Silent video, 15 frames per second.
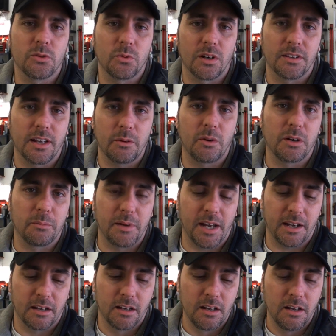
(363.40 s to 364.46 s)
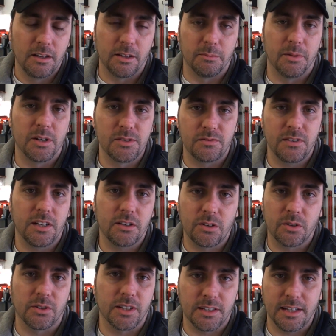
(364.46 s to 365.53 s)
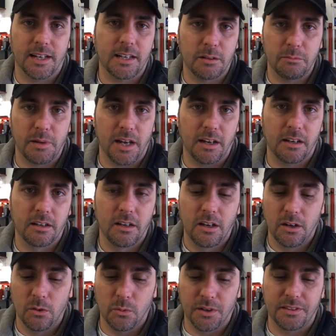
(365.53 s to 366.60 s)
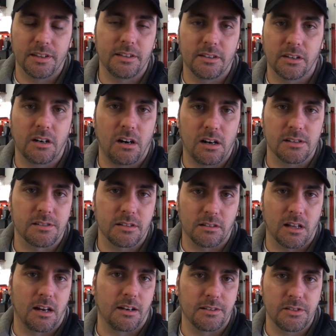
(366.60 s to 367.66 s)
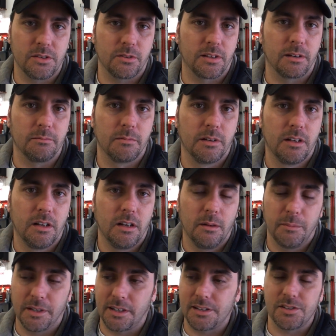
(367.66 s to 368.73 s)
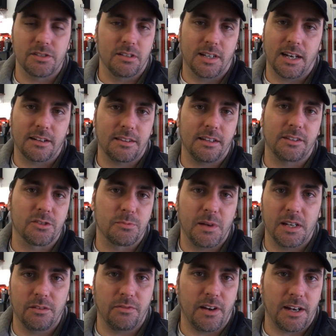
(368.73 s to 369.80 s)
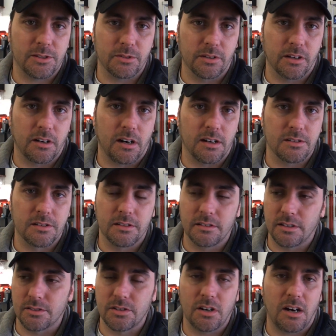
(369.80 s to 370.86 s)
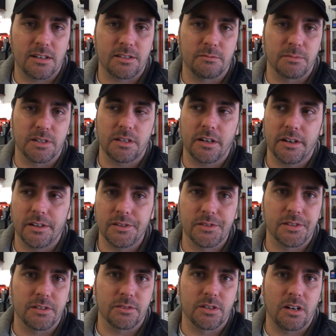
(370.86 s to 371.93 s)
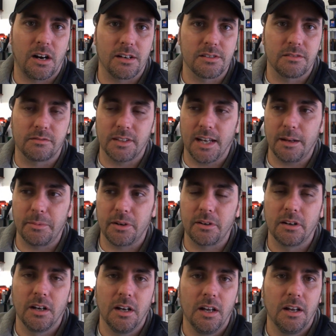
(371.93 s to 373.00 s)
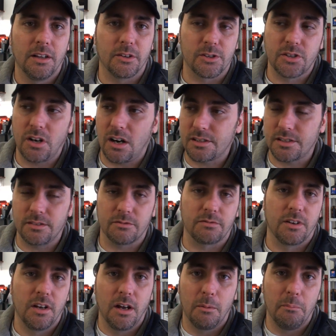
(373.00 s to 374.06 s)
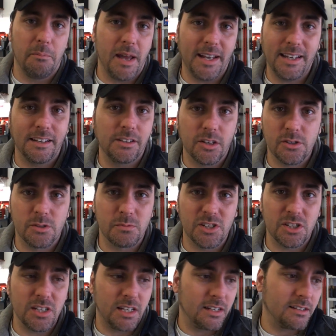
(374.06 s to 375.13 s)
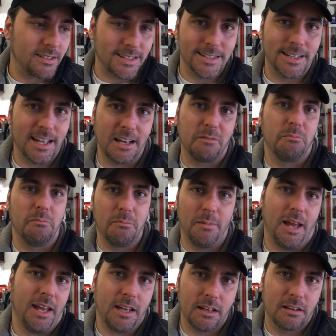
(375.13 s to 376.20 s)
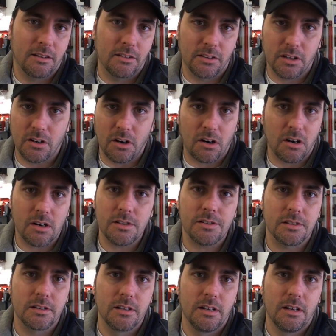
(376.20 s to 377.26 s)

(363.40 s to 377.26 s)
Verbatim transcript: to where they want to make the most vehicle that they can make within the cost allotted to them. Because you got to think there's manufacturing cost. There's cost of materials, there's cost of labor, there's cost of making those machines that make the cars.